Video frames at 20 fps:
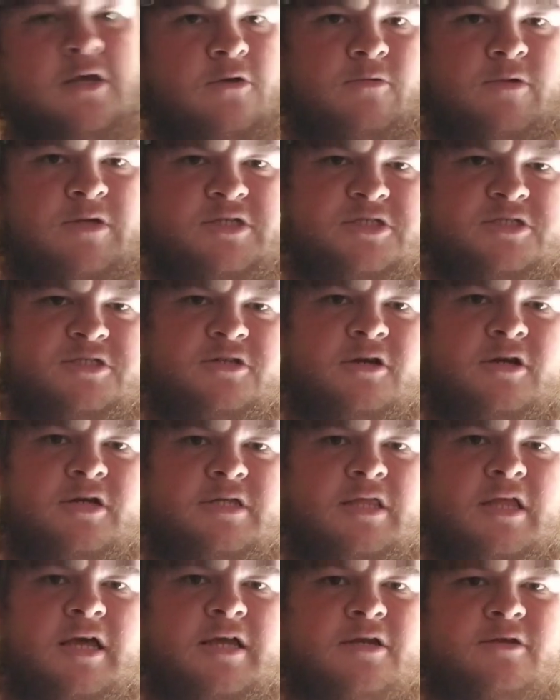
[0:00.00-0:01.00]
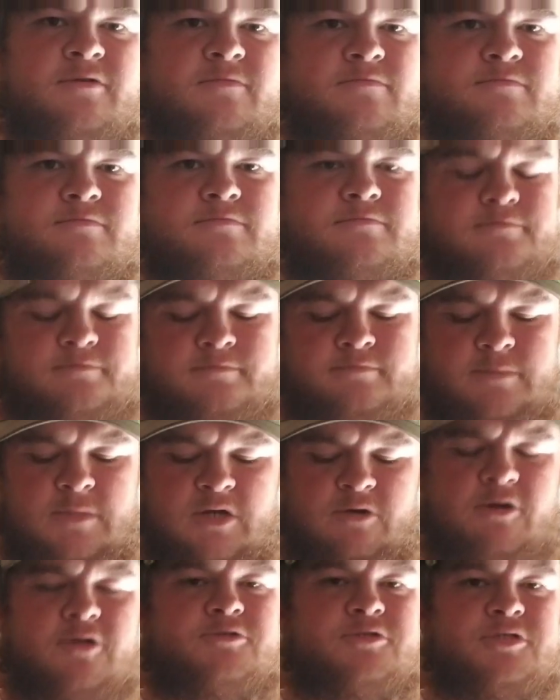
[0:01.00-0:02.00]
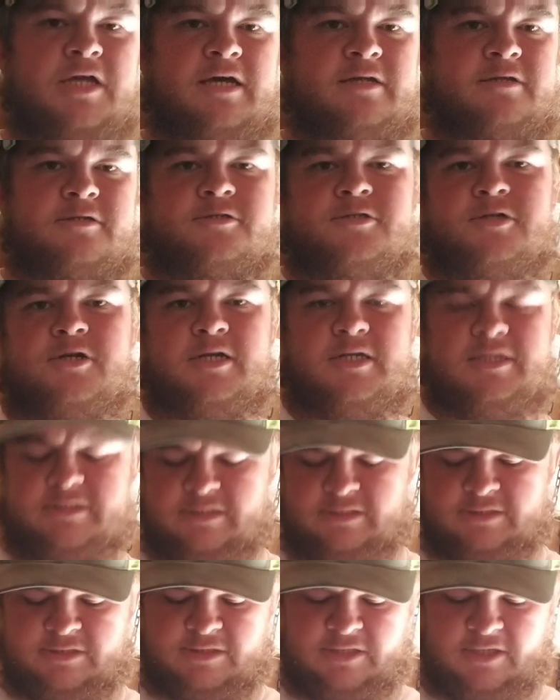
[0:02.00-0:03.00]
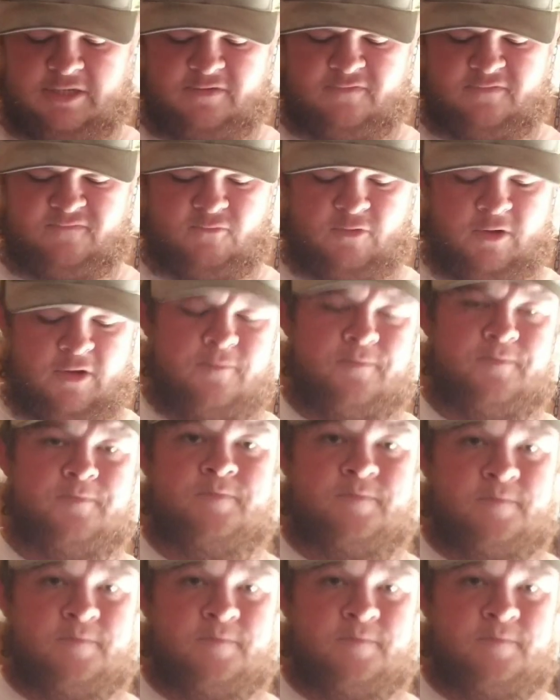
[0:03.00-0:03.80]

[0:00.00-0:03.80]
we just started letting them roost out in the trees and stuff. Well,